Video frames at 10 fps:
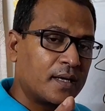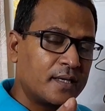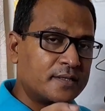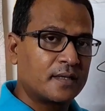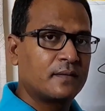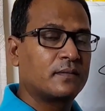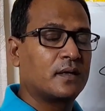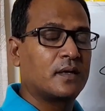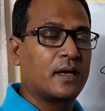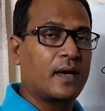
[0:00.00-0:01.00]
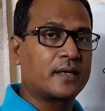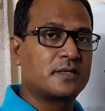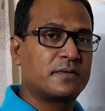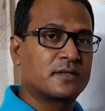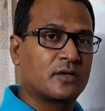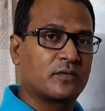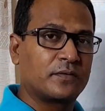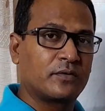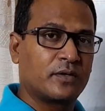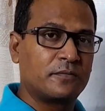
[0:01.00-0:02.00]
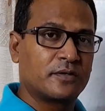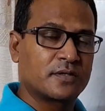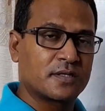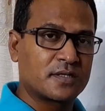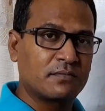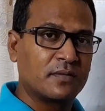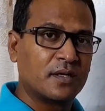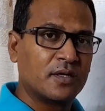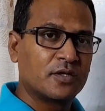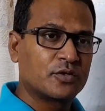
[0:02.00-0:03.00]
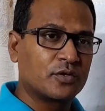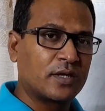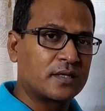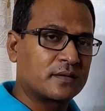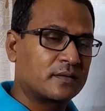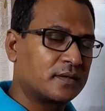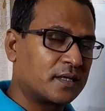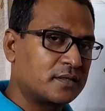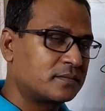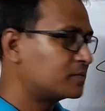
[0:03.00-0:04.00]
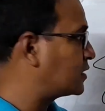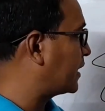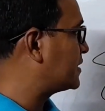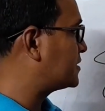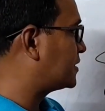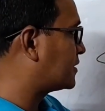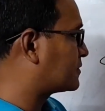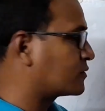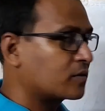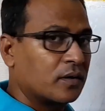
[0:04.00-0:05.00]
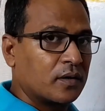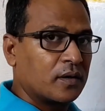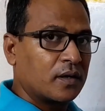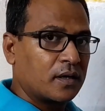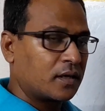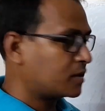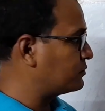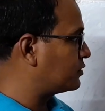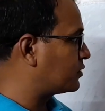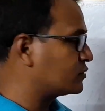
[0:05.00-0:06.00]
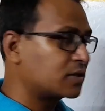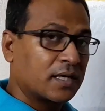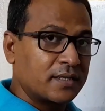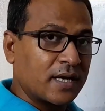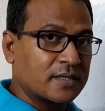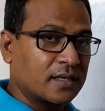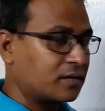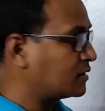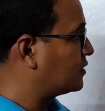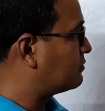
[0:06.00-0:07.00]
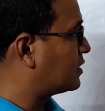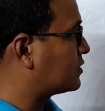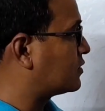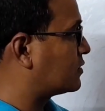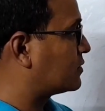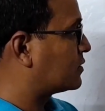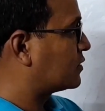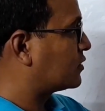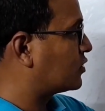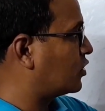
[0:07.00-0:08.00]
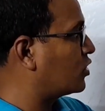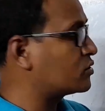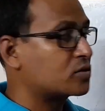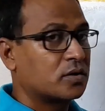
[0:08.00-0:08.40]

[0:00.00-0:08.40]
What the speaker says: little activation of your immune system. So that is the antigenic immunological reaction, but not